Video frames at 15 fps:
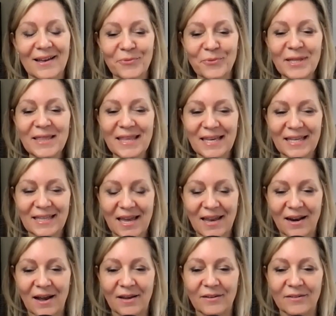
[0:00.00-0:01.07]
one thing
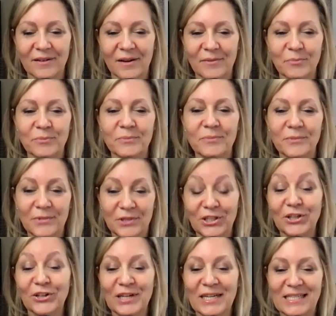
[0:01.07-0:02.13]
that i i'm
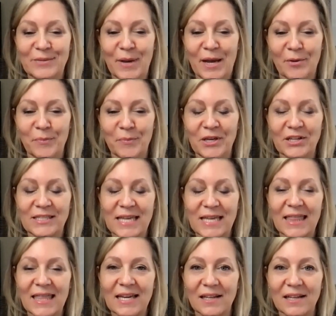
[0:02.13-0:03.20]
curious about because i
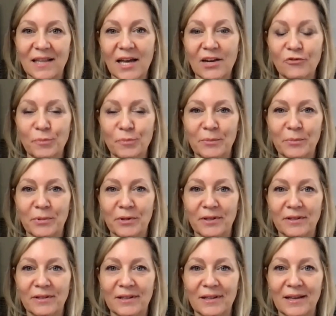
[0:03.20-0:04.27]
think a lot of
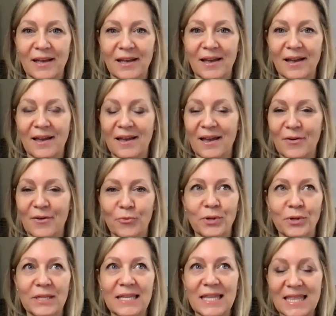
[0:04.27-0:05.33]
people
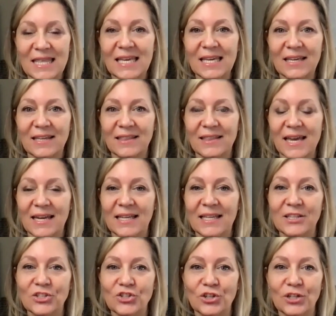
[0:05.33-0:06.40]
would think that in
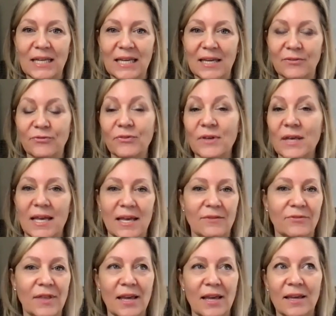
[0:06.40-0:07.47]
this journey if
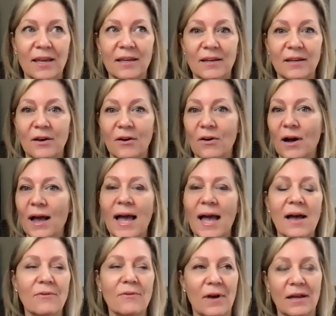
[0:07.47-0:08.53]
if they
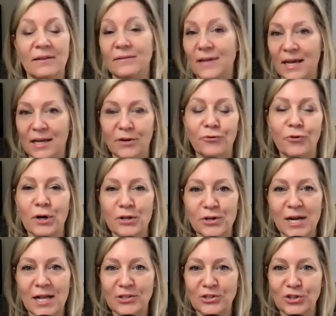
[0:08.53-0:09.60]
have negative $400
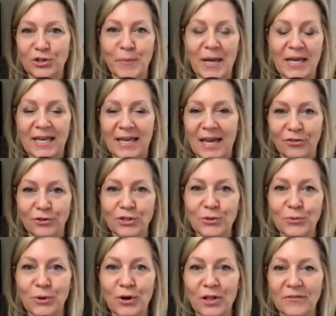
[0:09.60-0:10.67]
in their bank account and they're
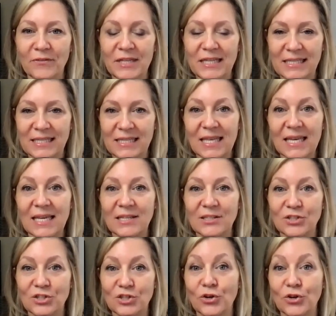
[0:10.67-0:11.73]
doing all of these
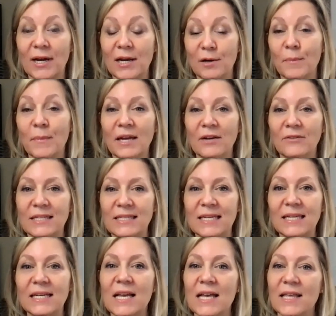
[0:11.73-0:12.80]
things to try and manifest
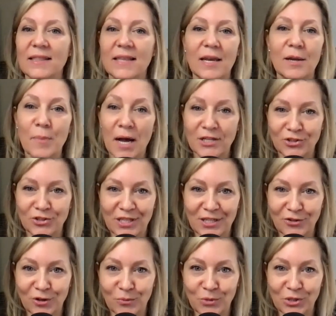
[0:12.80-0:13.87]
it that imposter
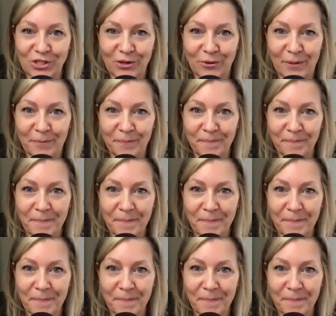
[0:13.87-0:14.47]
syndrome would show up